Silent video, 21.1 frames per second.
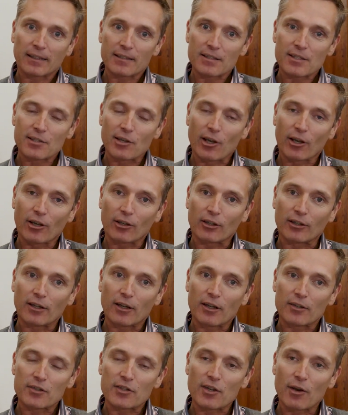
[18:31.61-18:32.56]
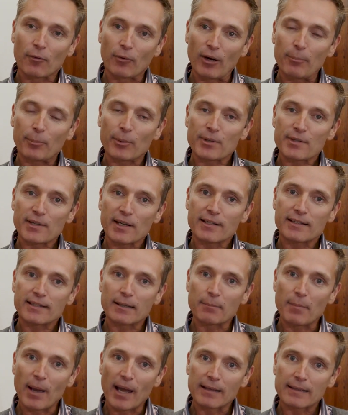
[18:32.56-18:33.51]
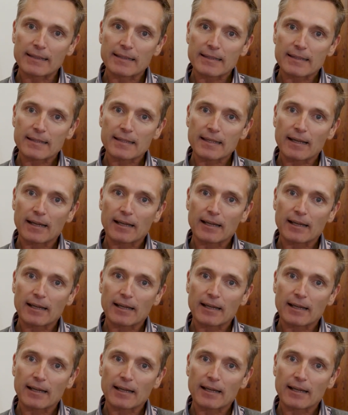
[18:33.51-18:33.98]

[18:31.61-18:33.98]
so, so representing Mantis,